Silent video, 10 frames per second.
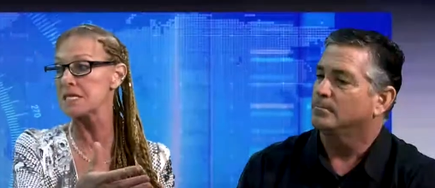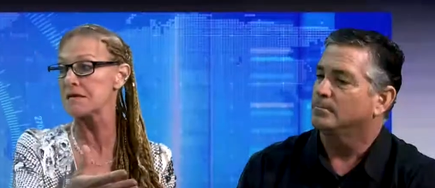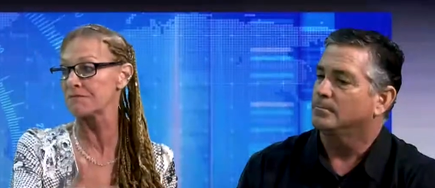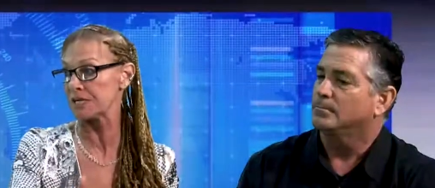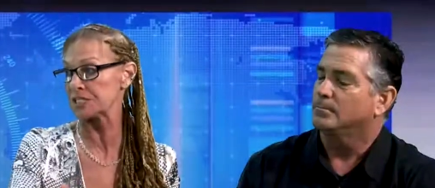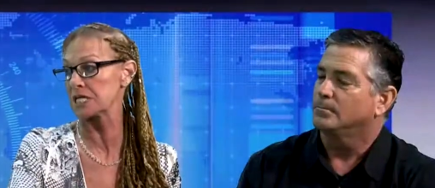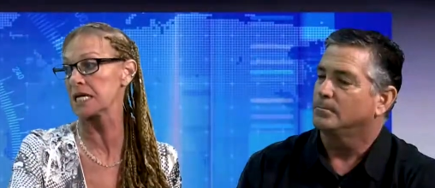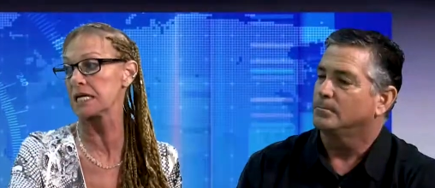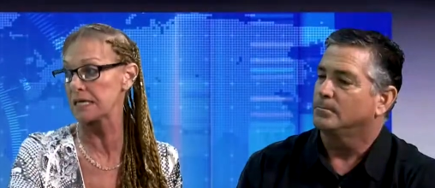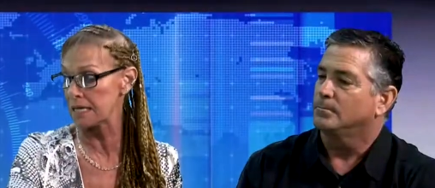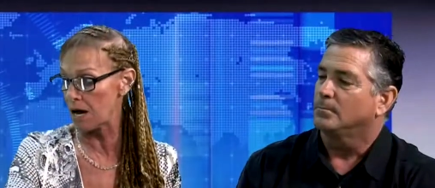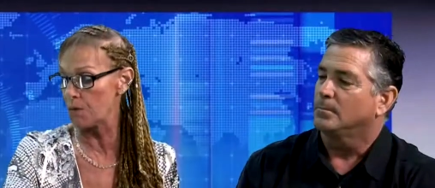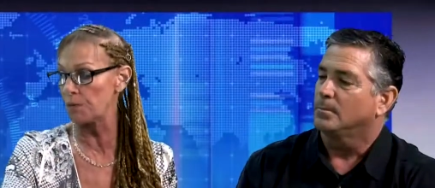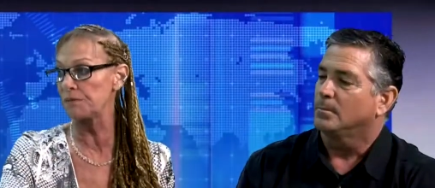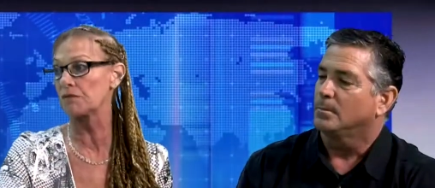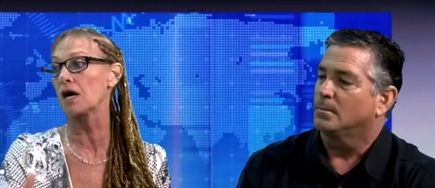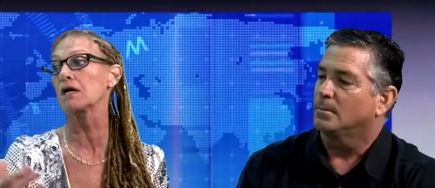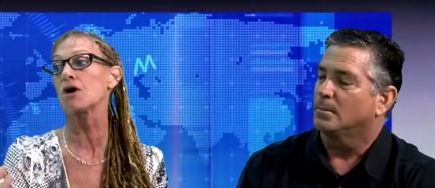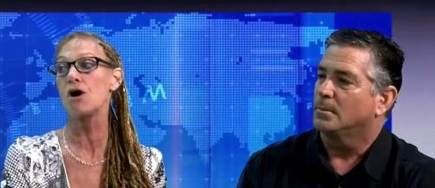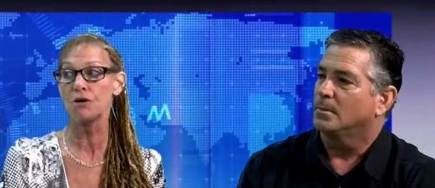Speaker 1: the investigating now. We've
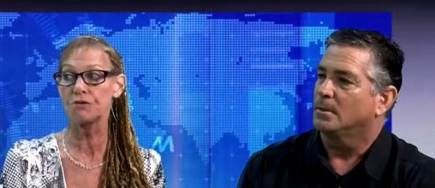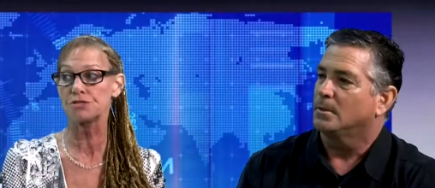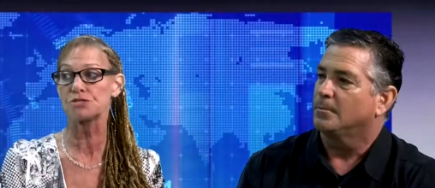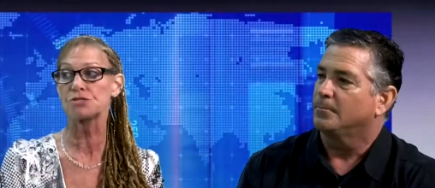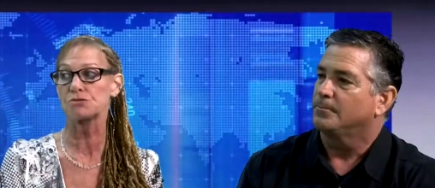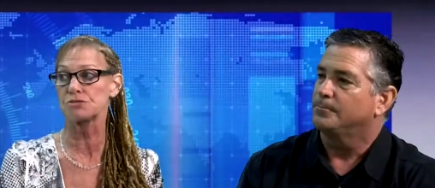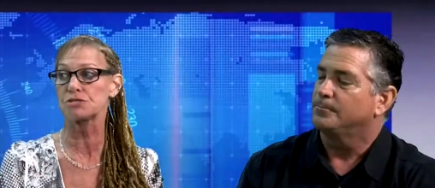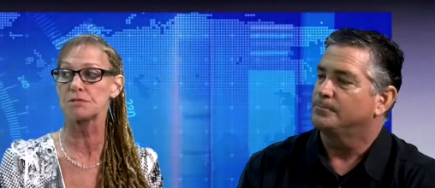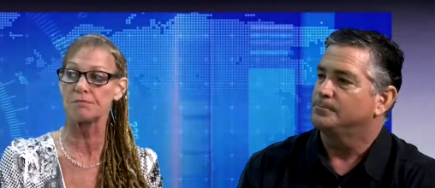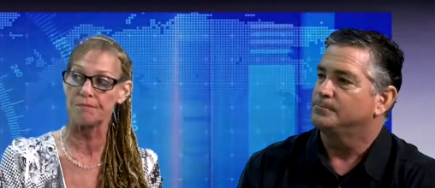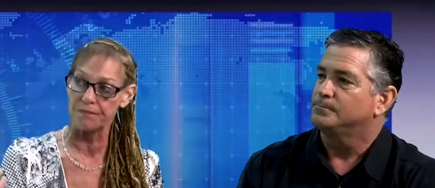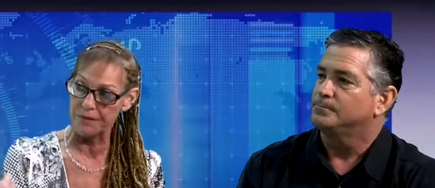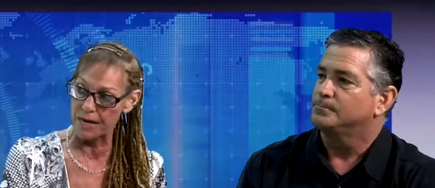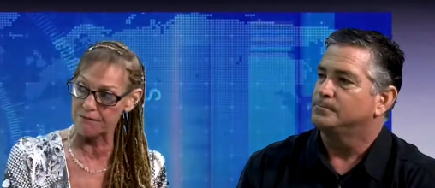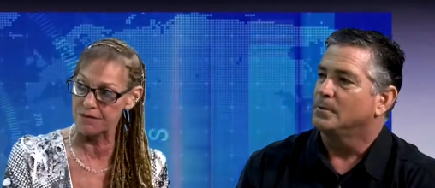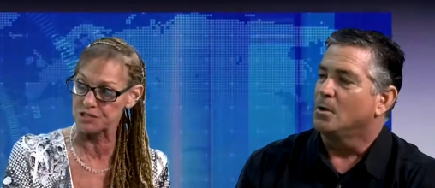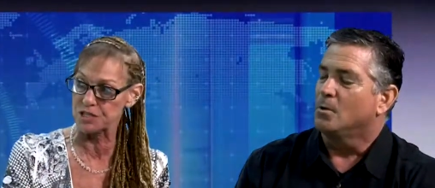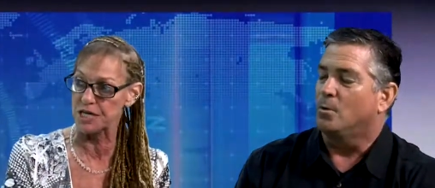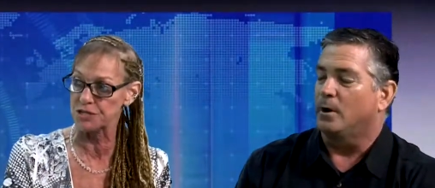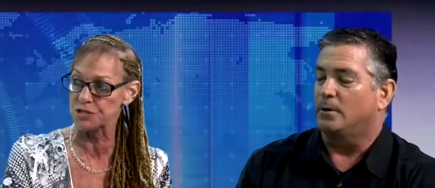got Congress doing some so.
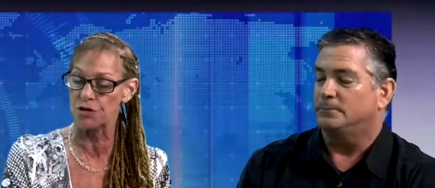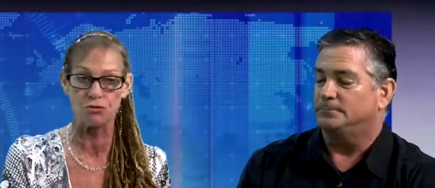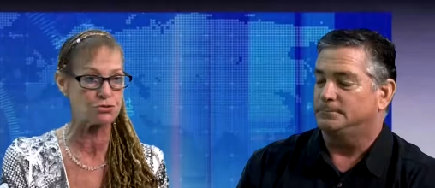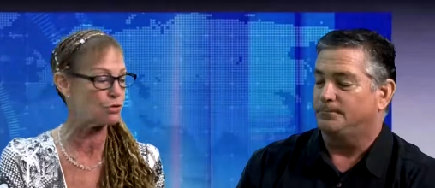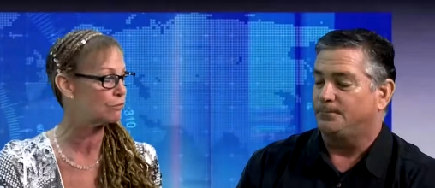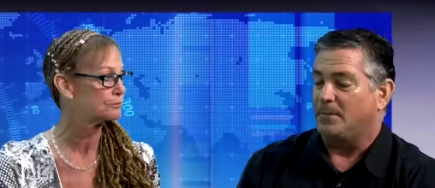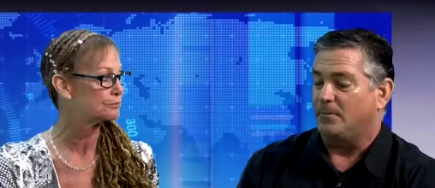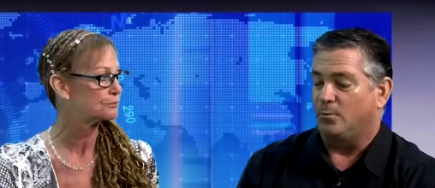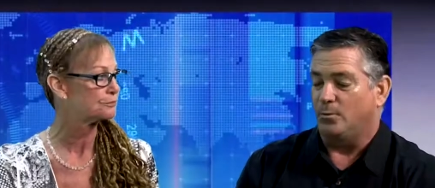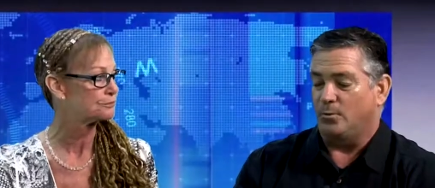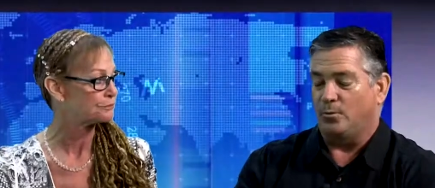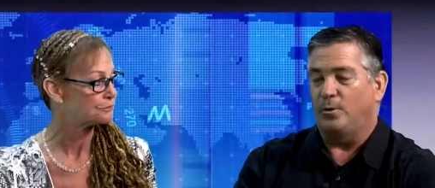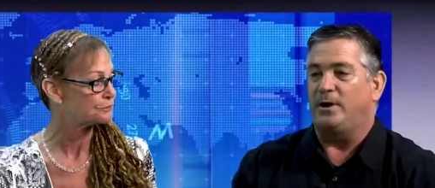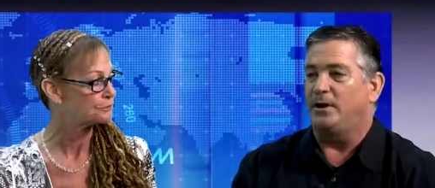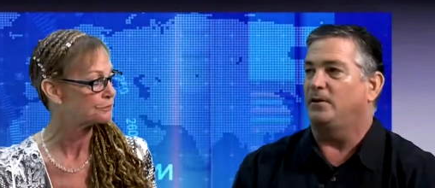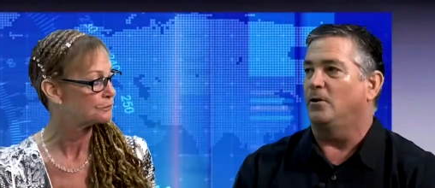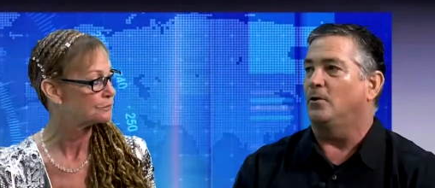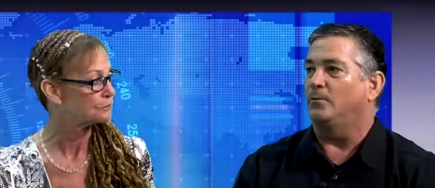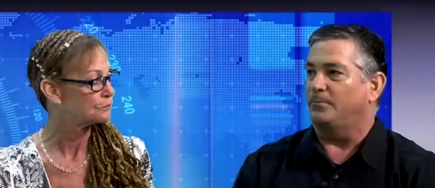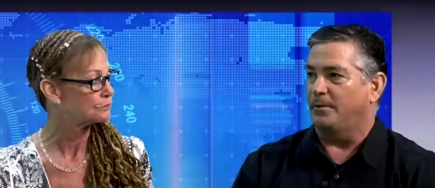investigation well, also. Hope
Speaker 2: so. We need to
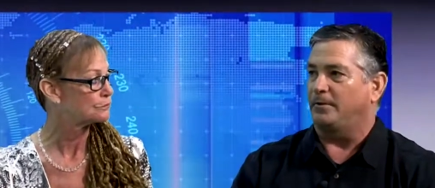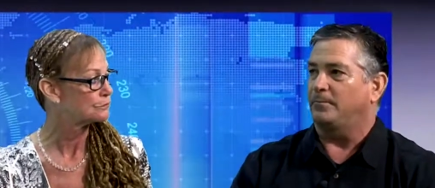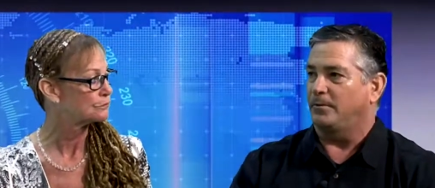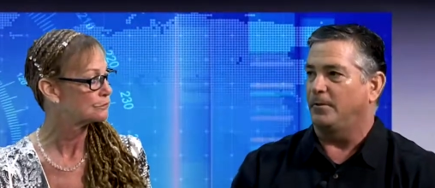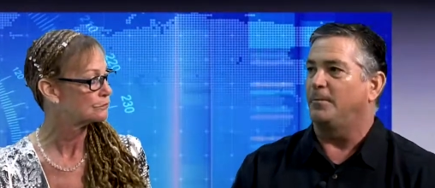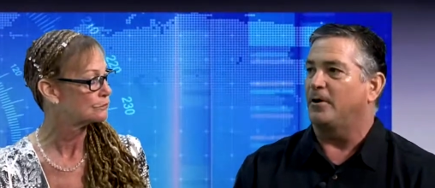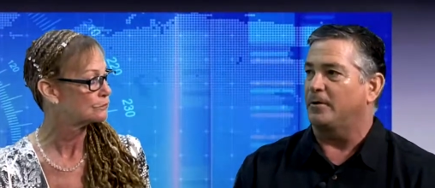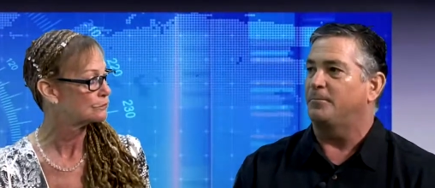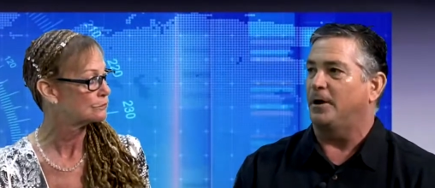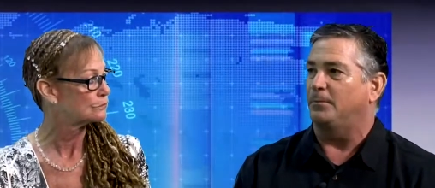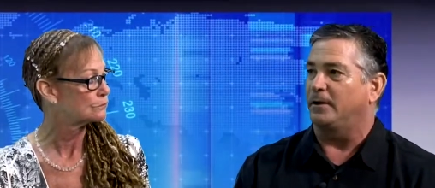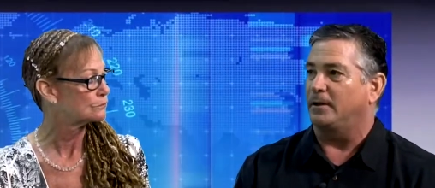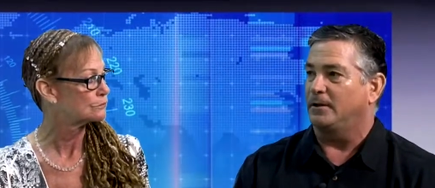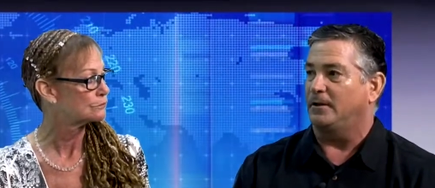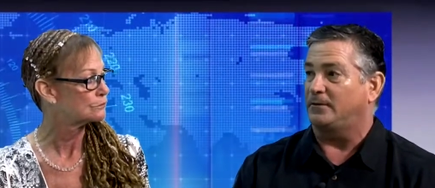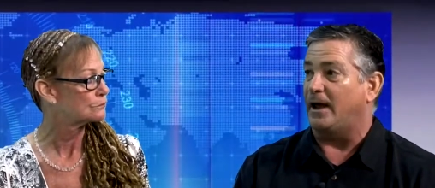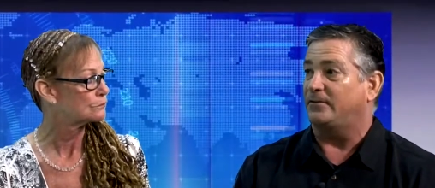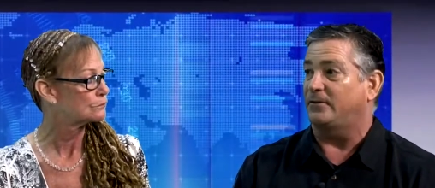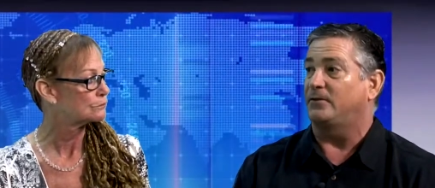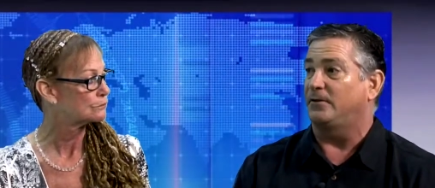know that the American public gets
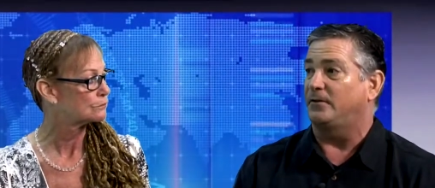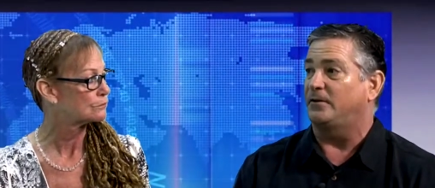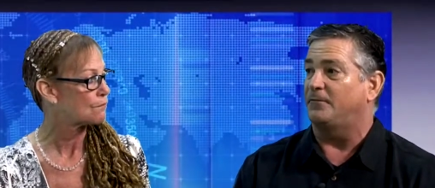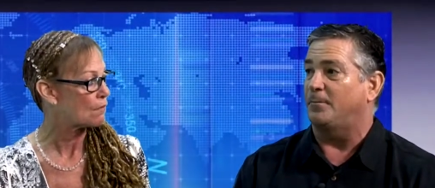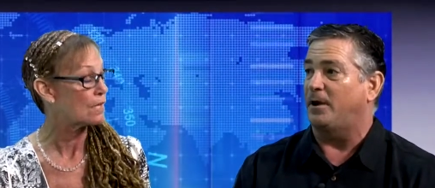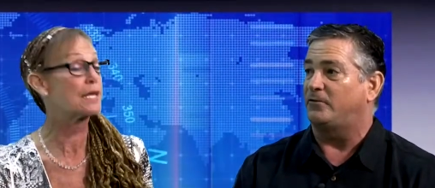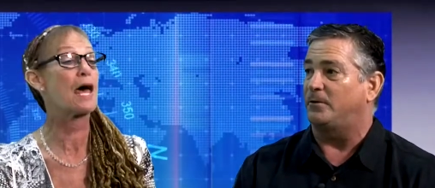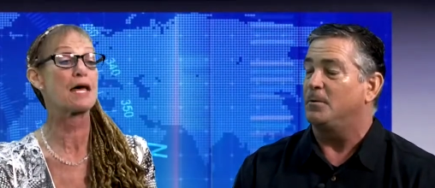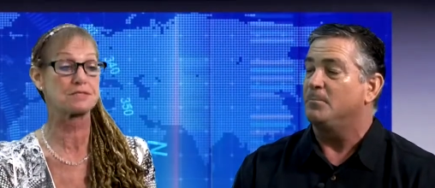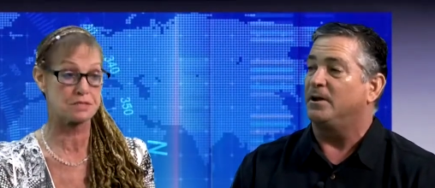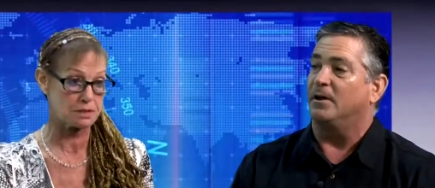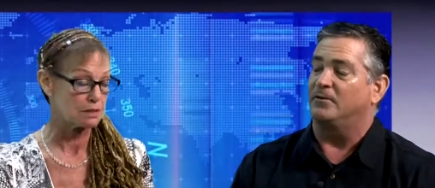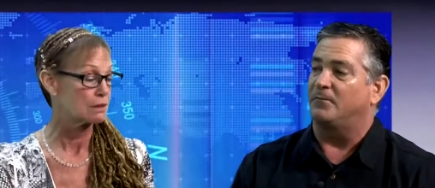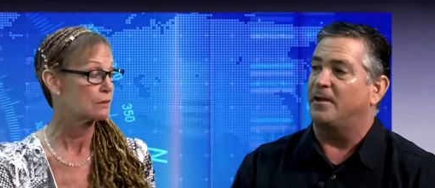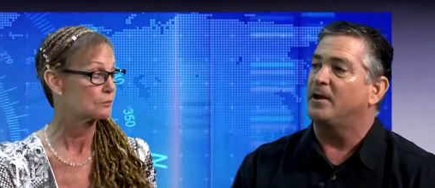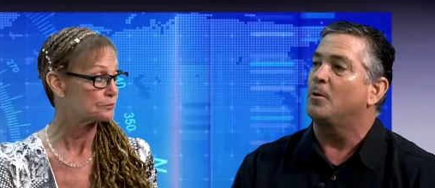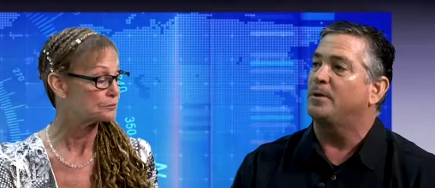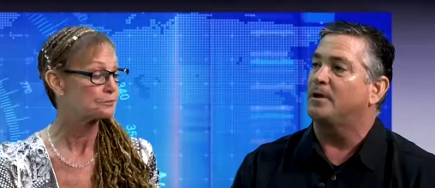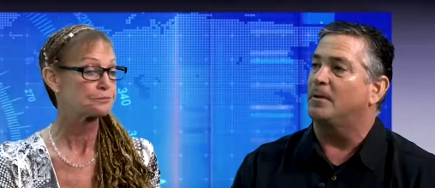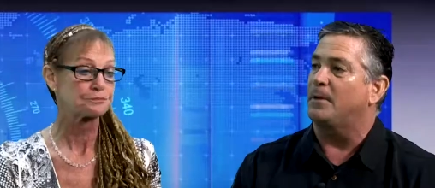access to this information yes. because if they don't become